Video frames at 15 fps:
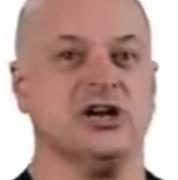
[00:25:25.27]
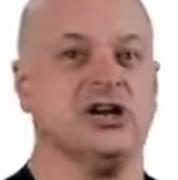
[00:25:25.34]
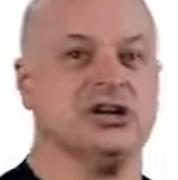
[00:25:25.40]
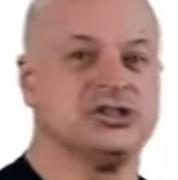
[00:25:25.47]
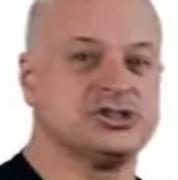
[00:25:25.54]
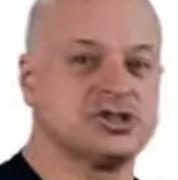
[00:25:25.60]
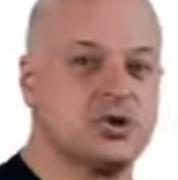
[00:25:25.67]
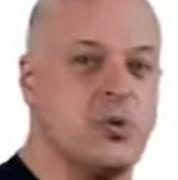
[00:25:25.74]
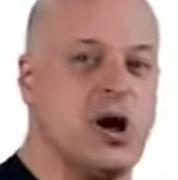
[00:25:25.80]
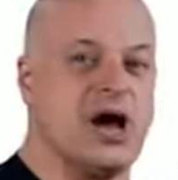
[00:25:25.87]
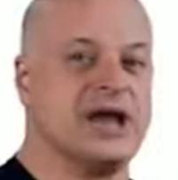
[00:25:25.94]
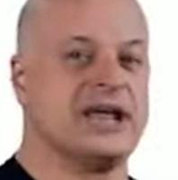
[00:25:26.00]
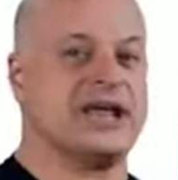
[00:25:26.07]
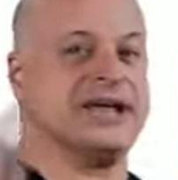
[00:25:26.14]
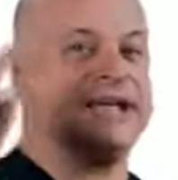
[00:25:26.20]

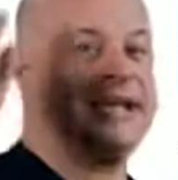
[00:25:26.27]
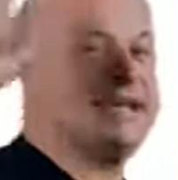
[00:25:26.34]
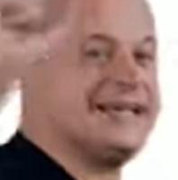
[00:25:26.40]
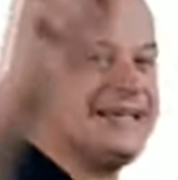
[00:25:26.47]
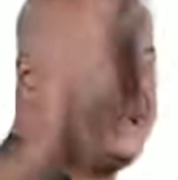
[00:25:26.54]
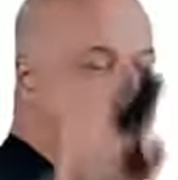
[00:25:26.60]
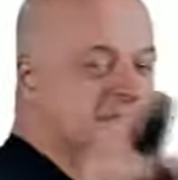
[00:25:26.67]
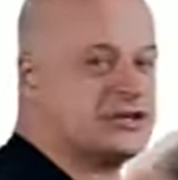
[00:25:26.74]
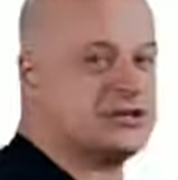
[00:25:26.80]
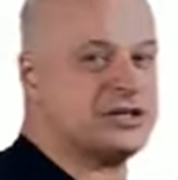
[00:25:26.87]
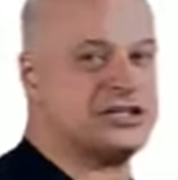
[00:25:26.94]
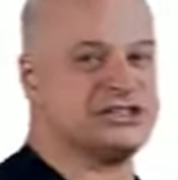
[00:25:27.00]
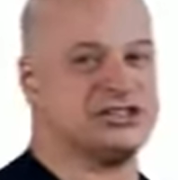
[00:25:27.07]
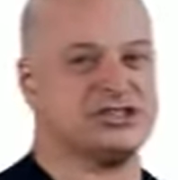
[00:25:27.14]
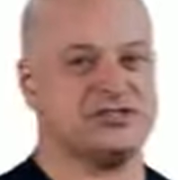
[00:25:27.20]
Squatting
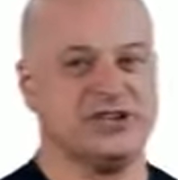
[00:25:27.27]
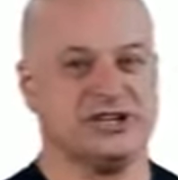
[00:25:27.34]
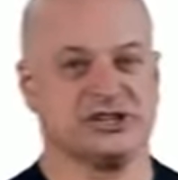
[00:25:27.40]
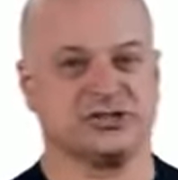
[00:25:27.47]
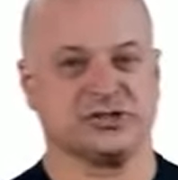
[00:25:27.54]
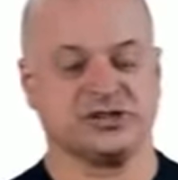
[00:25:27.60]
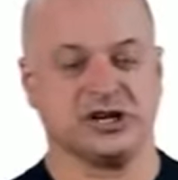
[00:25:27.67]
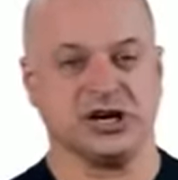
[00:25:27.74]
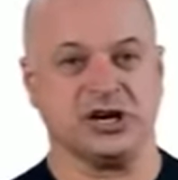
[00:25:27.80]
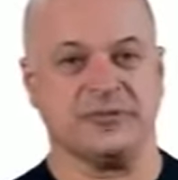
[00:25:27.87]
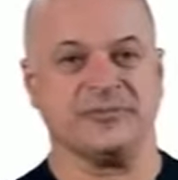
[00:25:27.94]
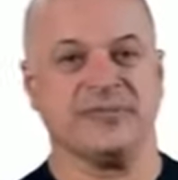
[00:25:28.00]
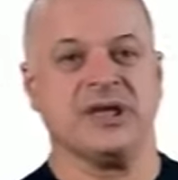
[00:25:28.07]
increases venous return.